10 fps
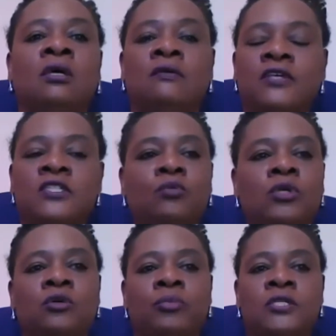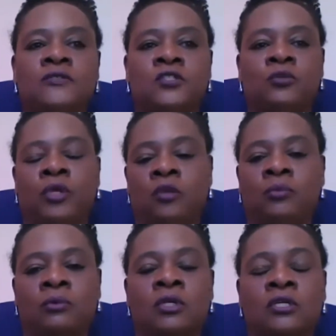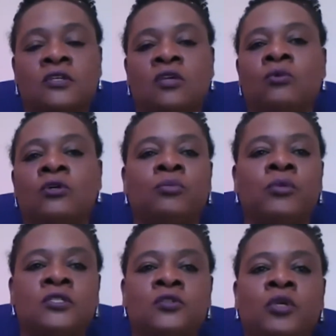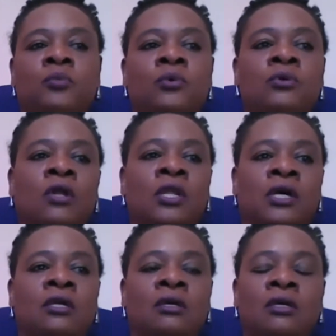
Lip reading: They said, we're not business people. I said, what do business people look like?